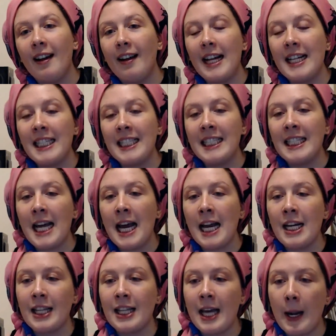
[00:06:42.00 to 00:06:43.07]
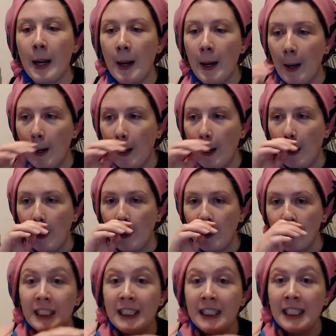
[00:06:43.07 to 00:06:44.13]
and said that
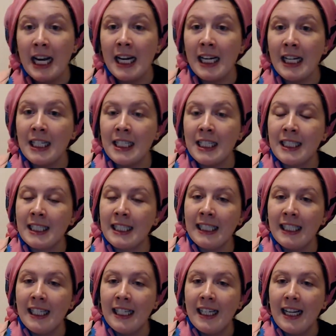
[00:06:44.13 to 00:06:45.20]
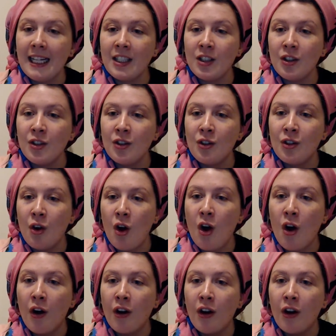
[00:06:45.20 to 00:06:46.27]
Christianity is not
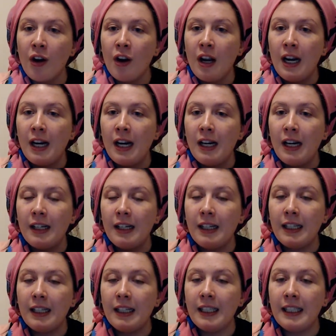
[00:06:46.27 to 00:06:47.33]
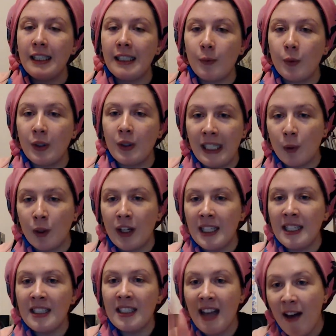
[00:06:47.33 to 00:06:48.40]
linked. We're going to
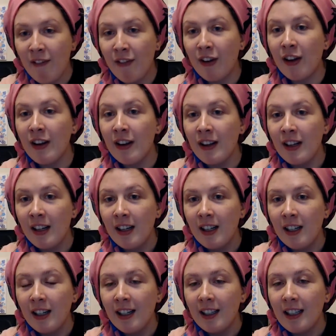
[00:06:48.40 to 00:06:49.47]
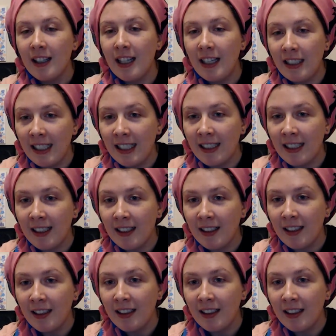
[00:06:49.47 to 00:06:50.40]
sever the link